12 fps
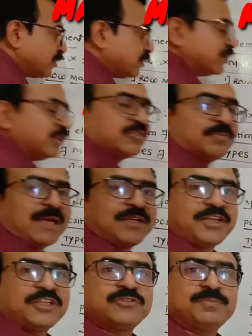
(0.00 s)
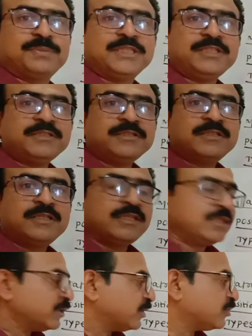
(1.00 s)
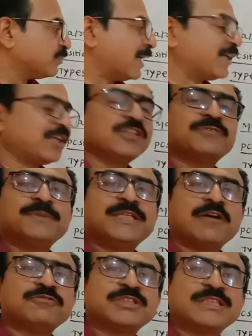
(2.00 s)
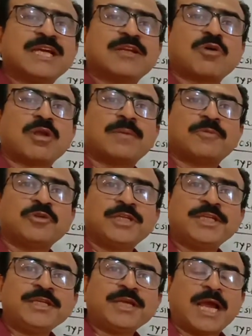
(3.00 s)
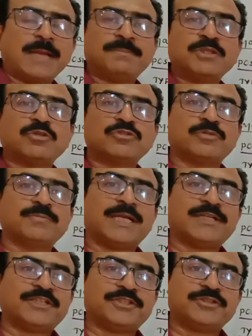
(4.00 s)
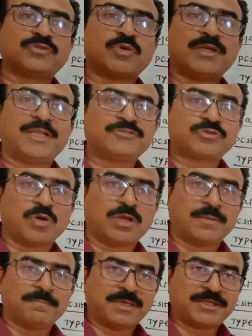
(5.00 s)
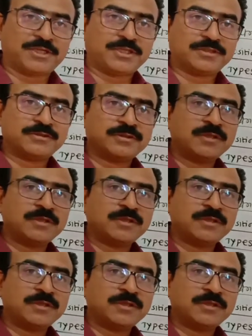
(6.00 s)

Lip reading: this matrix B have single column only and because of that it is called as column matrix.